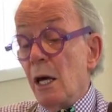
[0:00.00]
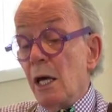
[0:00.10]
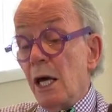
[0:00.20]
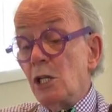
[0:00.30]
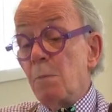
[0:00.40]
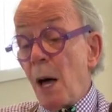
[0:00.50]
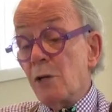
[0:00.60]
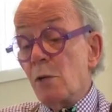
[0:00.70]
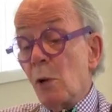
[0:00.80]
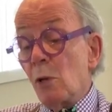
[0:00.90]
It's
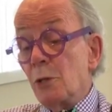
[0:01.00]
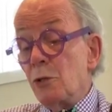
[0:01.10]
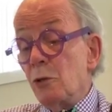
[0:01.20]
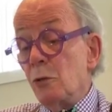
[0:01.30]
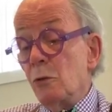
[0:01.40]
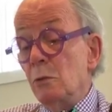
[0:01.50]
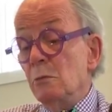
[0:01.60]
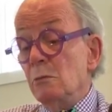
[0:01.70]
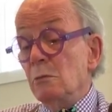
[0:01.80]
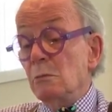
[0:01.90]
possible to
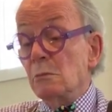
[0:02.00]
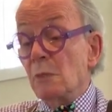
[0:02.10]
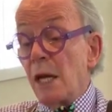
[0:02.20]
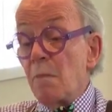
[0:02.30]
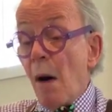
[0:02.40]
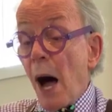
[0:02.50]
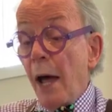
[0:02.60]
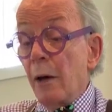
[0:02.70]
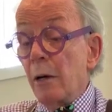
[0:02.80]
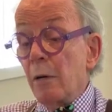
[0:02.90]

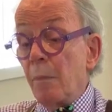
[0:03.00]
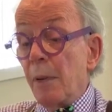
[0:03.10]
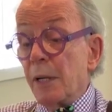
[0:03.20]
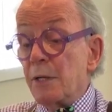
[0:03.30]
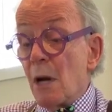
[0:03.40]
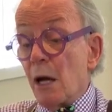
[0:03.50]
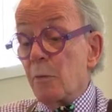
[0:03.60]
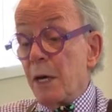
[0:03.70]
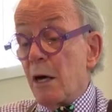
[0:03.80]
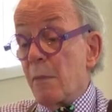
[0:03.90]
admire but not
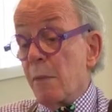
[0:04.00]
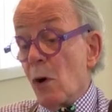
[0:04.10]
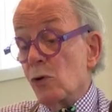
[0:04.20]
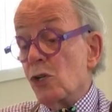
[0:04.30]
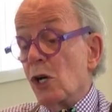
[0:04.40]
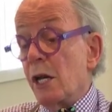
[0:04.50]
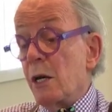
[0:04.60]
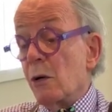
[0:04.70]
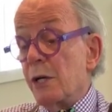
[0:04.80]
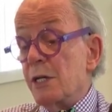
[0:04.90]
become emotionally
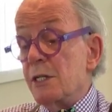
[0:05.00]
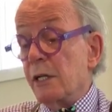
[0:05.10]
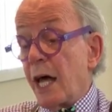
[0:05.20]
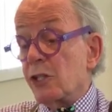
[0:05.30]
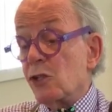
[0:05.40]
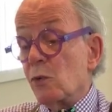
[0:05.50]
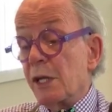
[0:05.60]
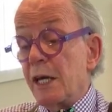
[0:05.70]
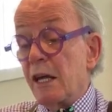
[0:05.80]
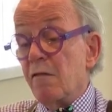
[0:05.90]
or
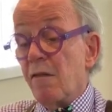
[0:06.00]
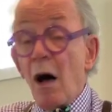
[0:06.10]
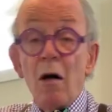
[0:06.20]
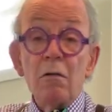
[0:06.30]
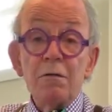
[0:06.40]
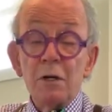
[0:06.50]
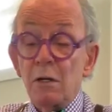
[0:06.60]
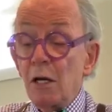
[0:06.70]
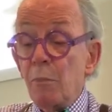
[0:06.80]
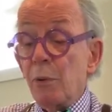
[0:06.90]
intellectually involved
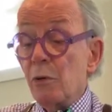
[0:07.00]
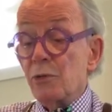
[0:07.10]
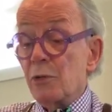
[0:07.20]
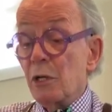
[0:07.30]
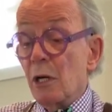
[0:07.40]
in Proust.